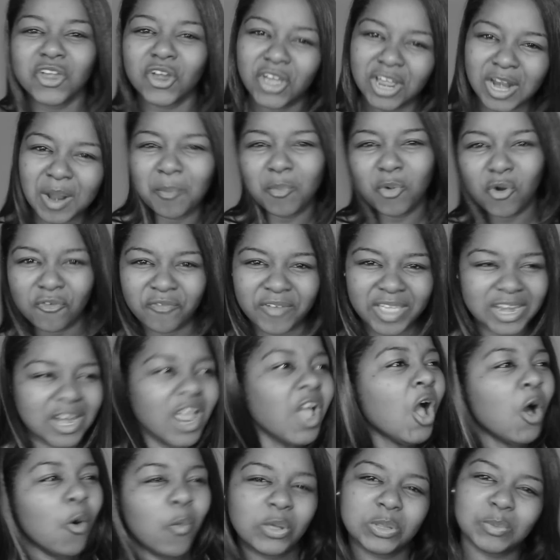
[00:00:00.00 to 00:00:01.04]
You're gonna move in
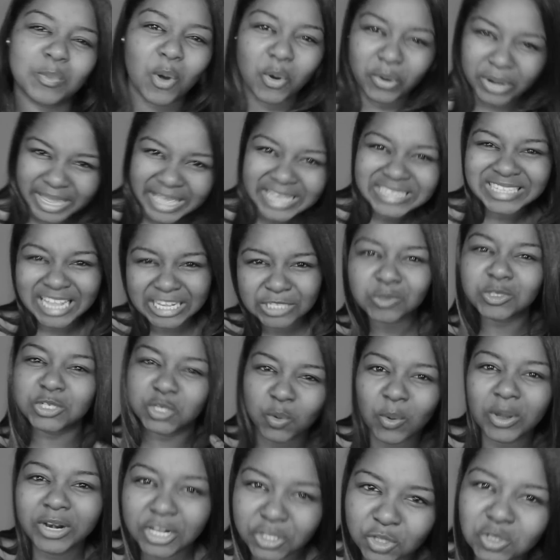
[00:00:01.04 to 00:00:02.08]
with Moniece? That's what
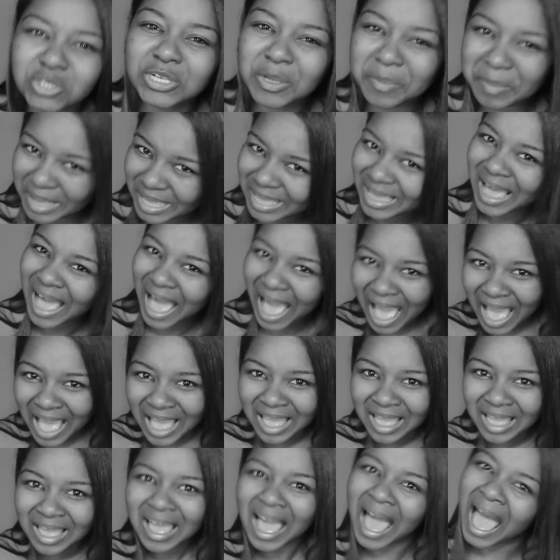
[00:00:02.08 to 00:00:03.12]
you wanna do to me? Huh?
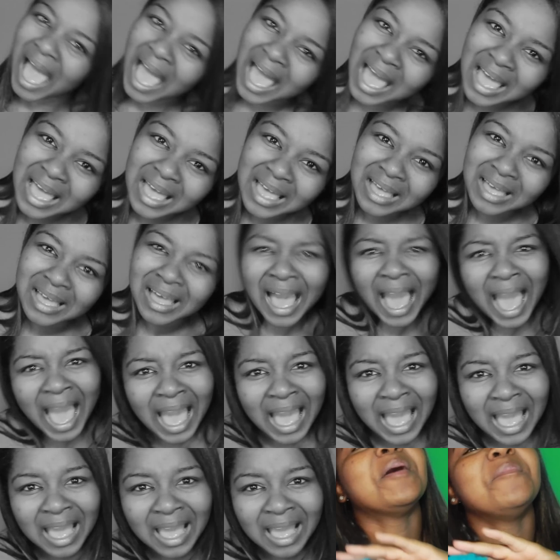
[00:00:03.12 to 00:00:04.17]
Huh?
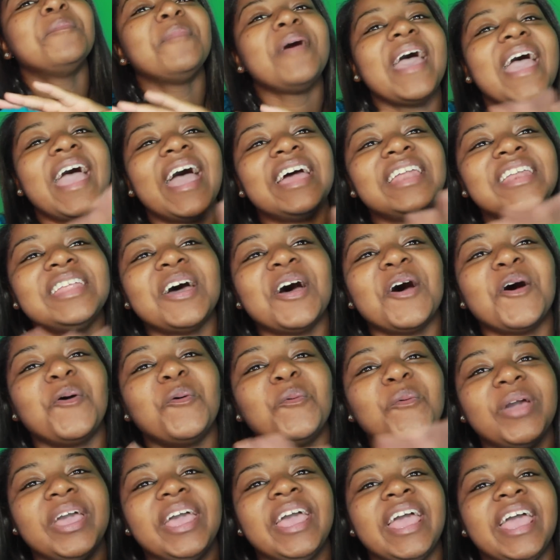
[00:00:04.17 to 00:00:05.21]
Huh?
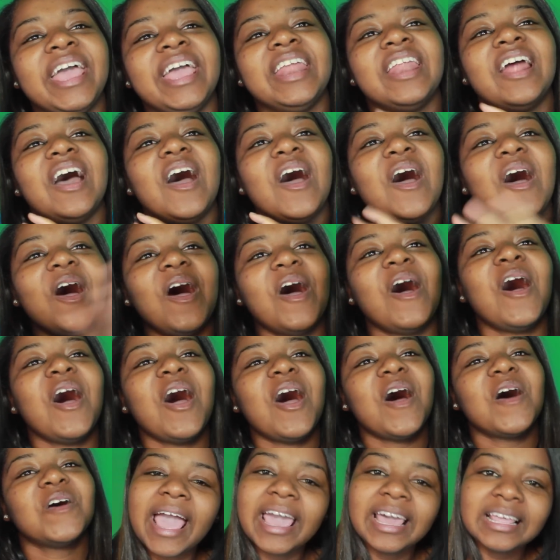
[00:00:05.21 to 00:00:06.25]
Amanda went
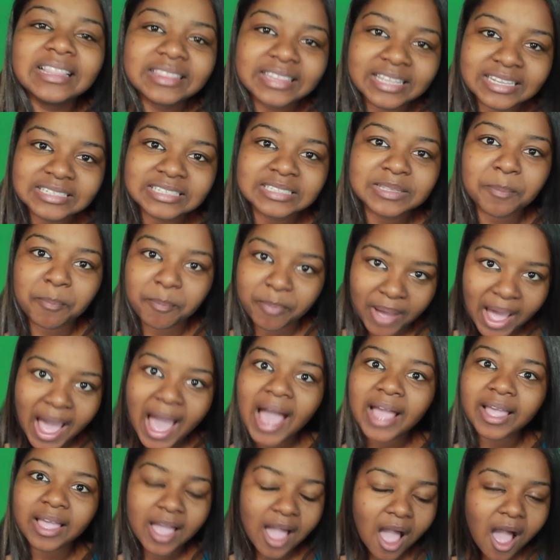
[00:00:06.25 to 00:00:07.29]
off. Ain't this the
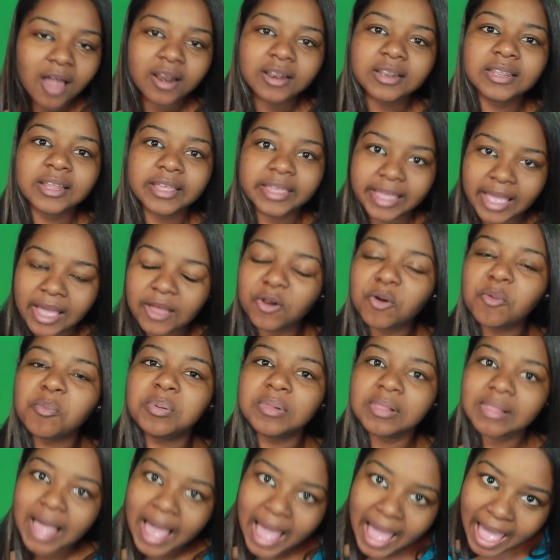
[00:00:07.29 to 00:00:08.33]
pot calling the kettle
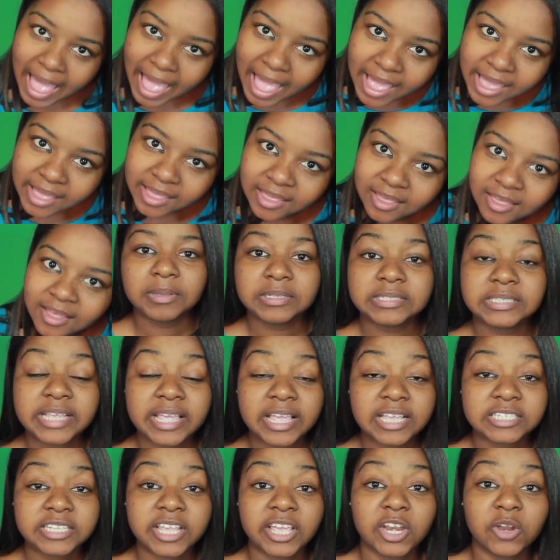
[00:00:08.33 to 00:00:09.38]
black?
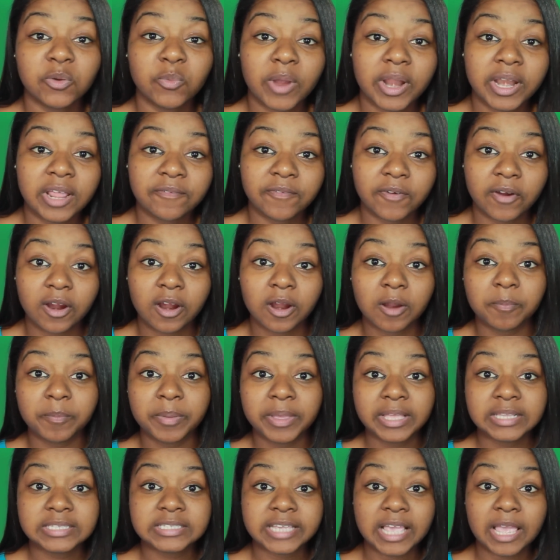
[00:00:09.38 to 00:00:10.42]
Masika's getting ready for her
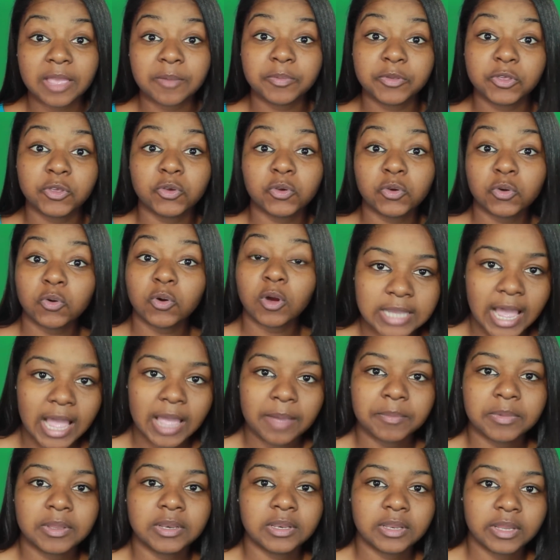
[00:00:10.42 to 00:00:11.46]
big debut.
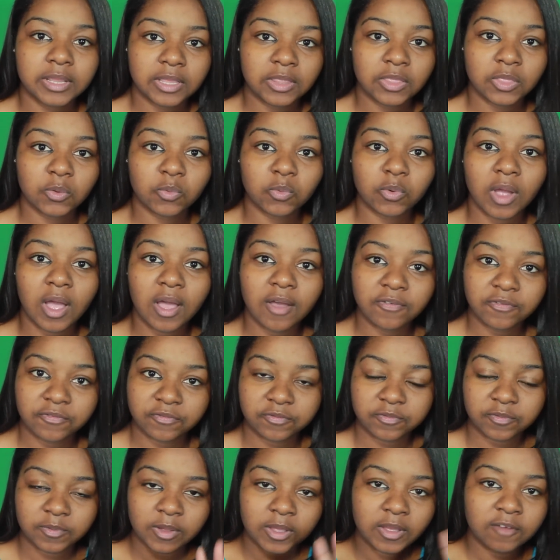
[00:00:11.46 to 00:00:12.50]
Diamond in the
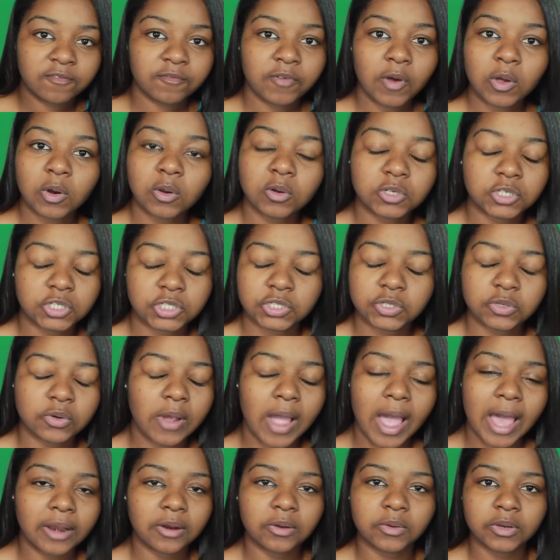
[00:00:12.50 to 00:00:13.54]
rough photo shoot.
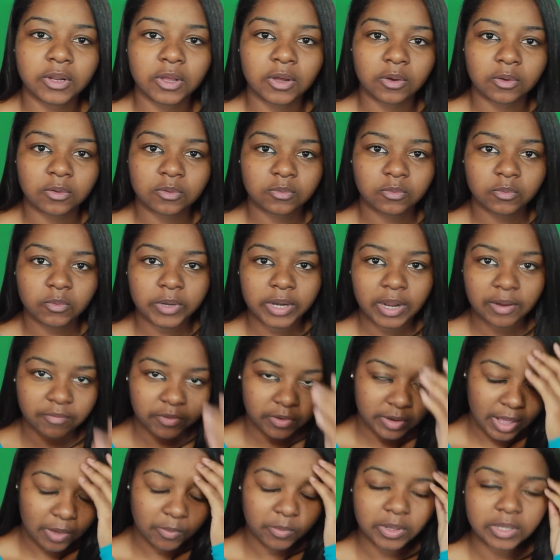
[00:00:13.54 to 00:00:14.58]
I don't know. Whatever
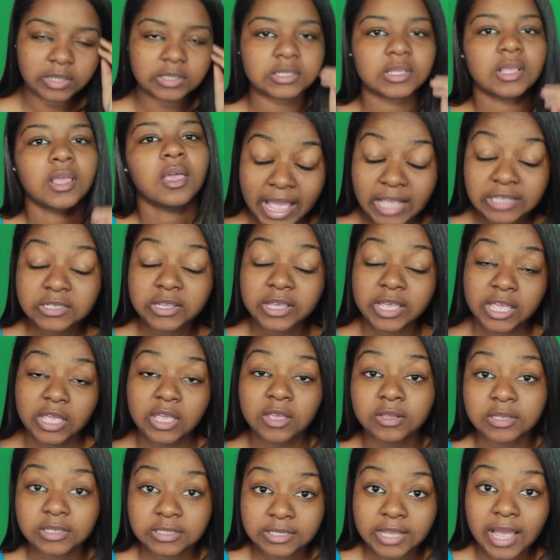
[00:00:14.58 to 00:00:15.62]
that was. Hazel
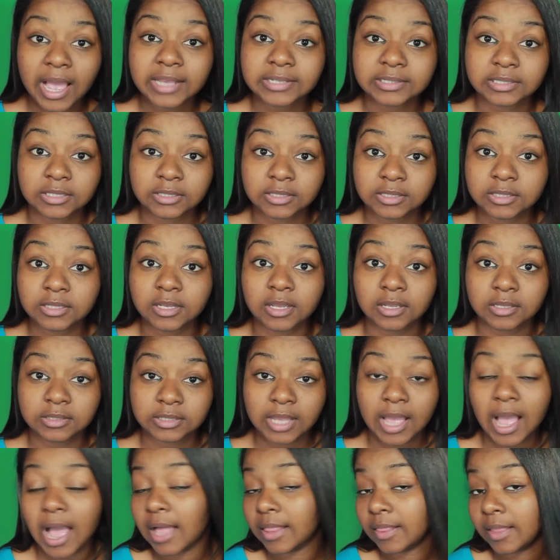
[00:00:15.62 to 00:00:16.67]
E decides
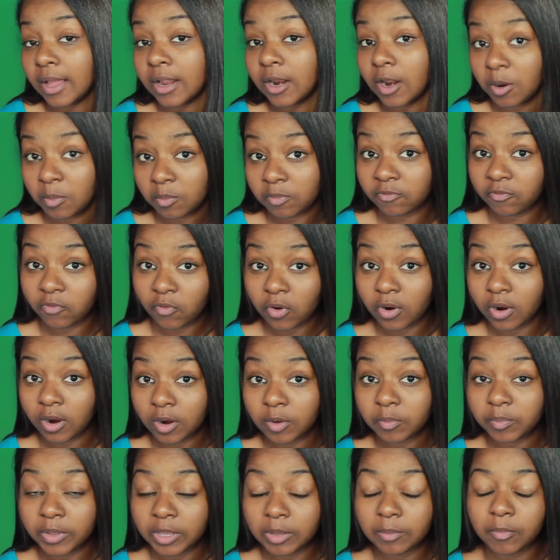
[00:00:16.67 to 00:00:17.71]
to holler at her before
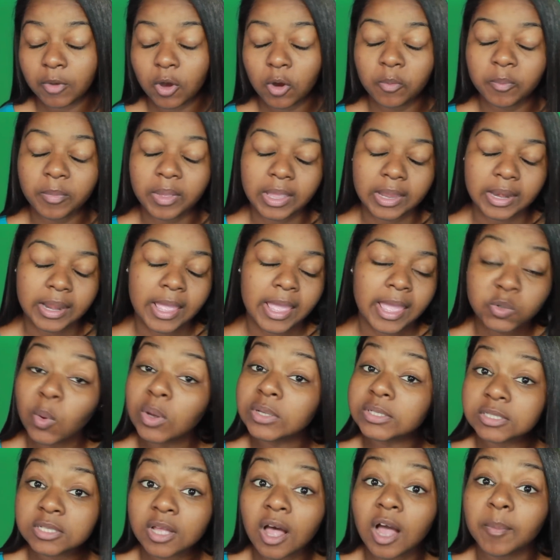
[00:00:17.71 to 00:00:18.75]
her big moment. She
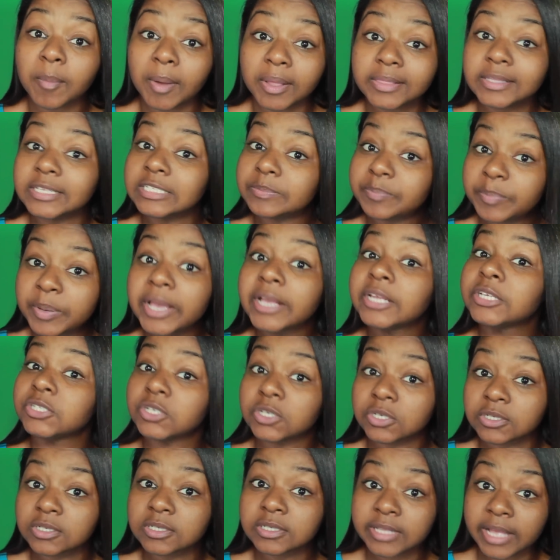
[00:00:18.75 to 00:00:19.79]
wants to talk about these
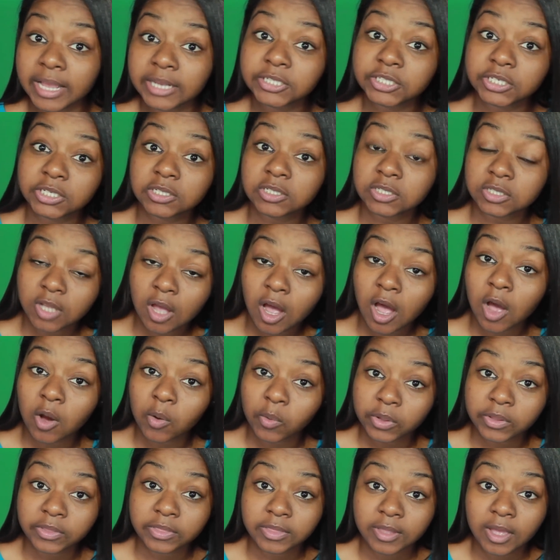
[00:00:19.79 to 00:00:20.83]
pictures that she saw
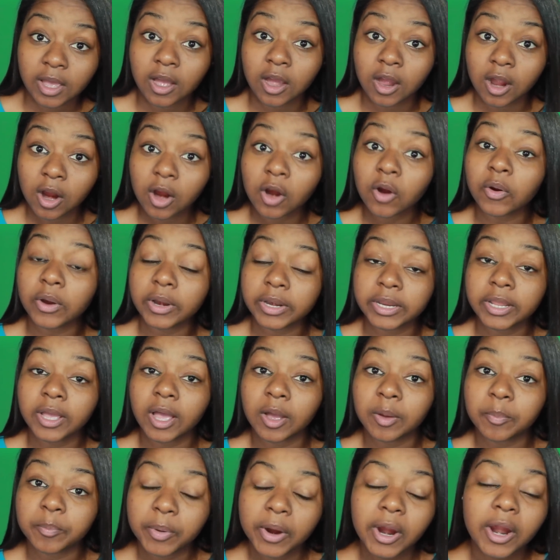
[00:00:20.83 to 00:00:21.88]
with her and
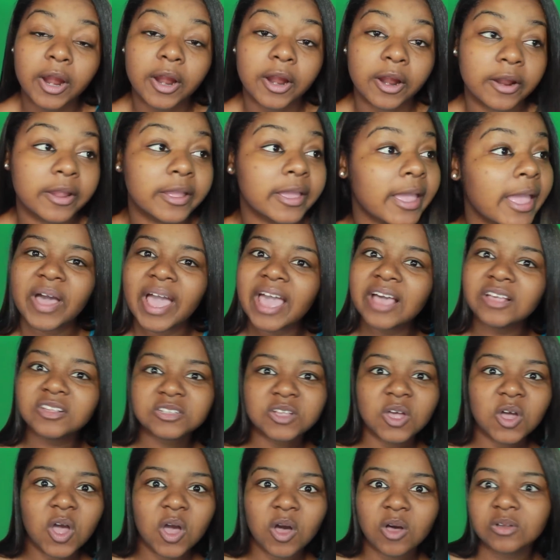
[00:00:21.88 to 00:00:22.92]
Young Berg.
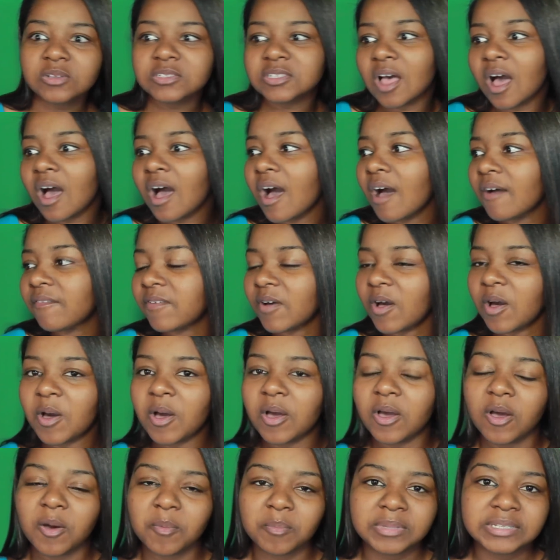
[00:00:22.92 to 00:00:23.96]
Hazel goes off
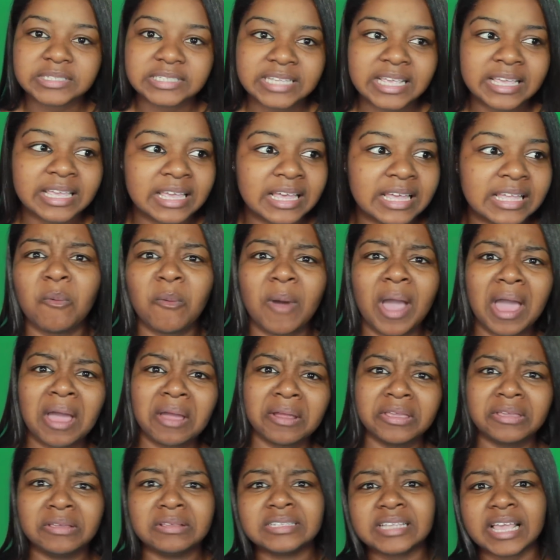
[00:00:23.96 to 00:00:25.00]
on Masika. Why
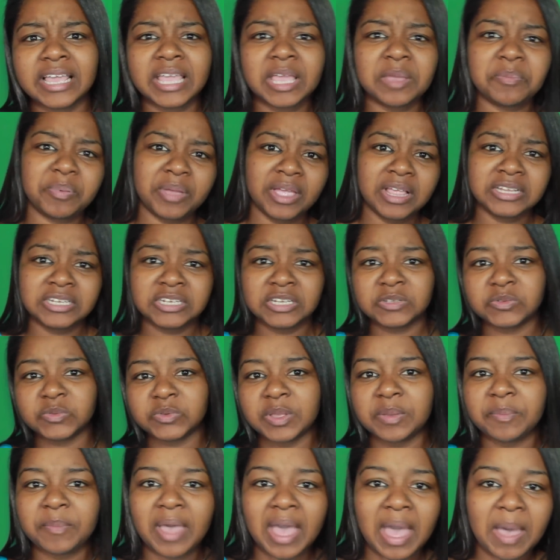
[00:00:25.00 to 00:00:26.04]
are you taking pictures
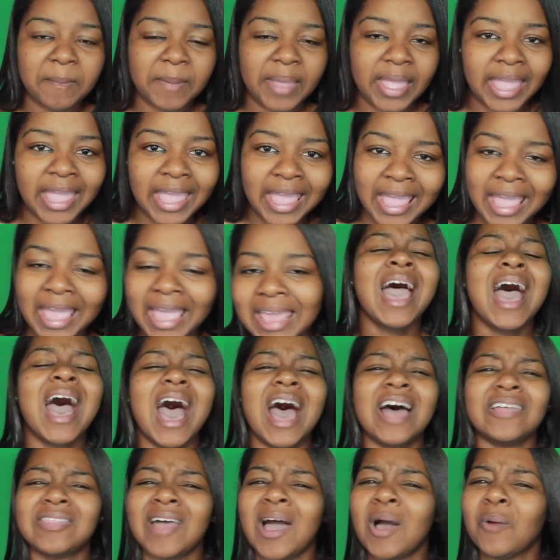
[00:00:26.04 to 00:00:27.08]
with my man?
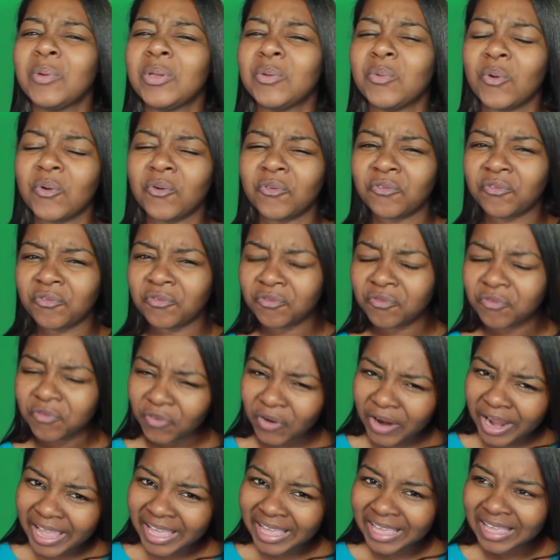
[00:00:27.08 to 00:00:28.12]
I thought we were
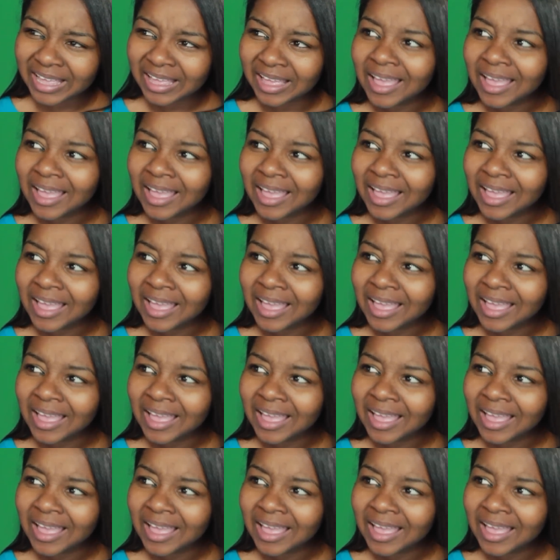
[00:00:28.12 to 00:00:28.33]
friends.